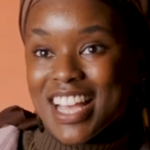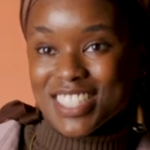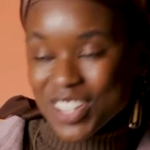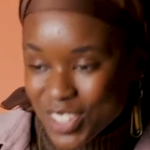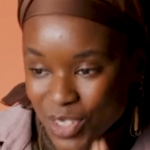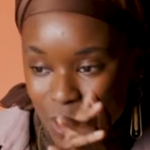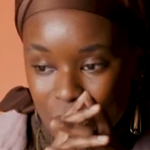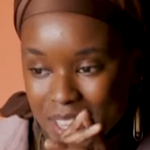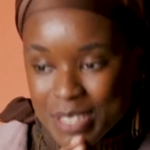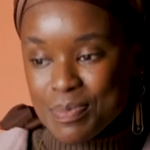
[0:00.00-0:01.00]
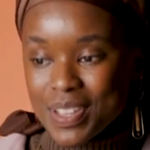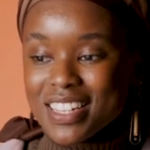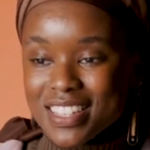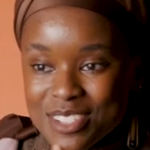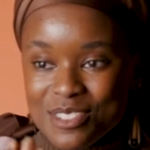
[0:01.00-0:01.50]
It's it's always
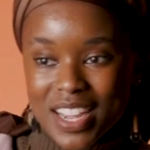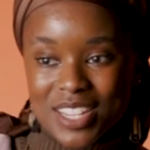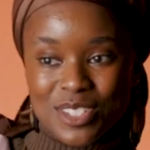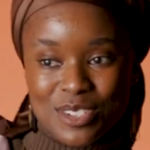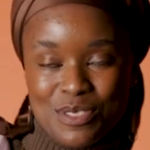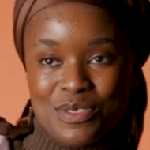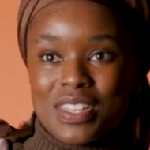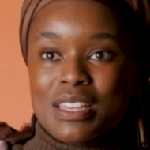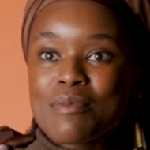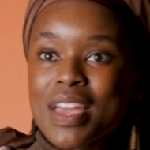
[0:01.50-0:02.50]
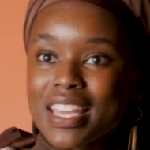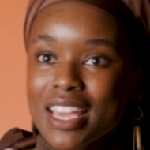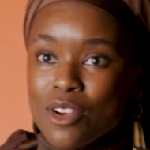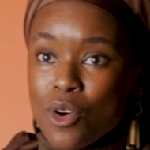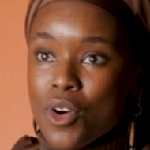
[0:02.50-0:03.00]
been in the direction of theatre
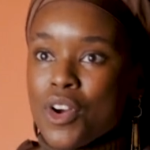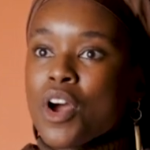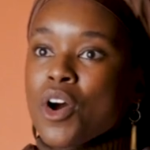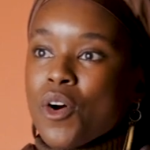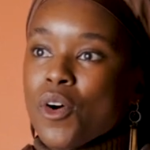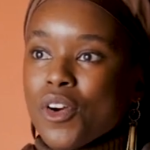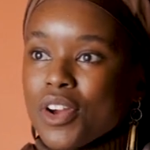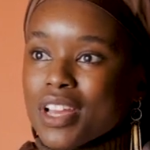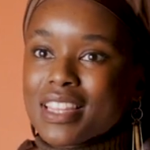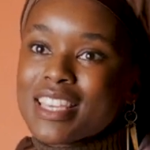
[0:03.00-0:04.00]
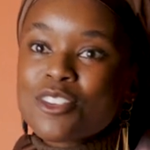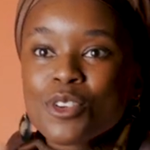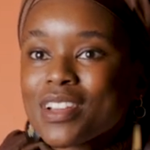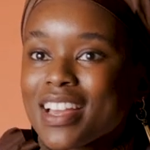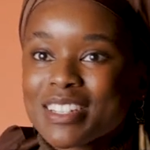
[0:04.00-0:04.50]
making or or the
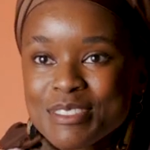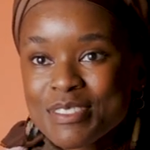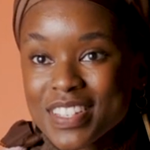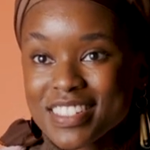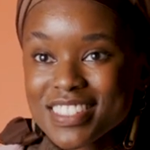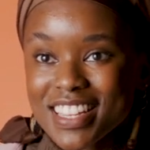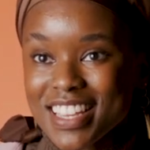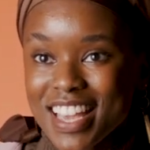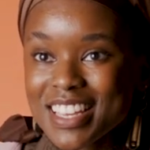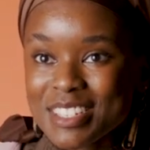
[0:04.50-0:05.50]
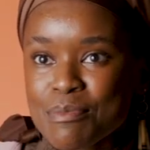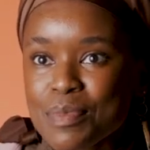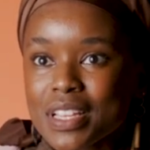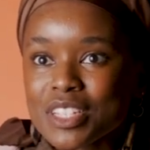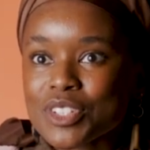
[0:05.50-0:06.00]
creative field, I guess,
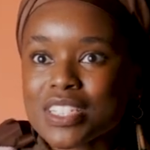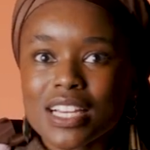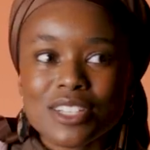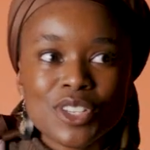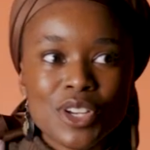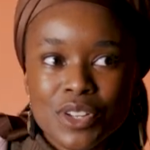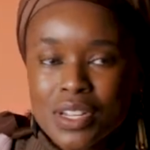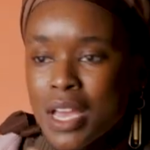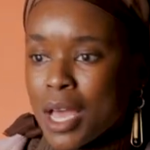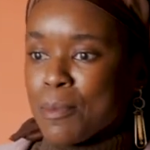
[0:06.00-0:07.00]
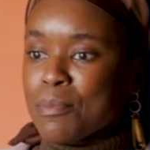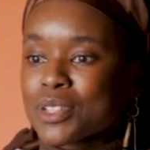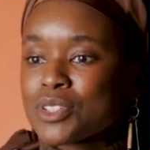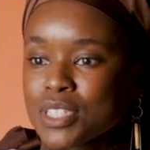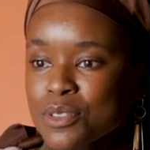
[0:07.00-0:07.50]
but just touching on a bunch of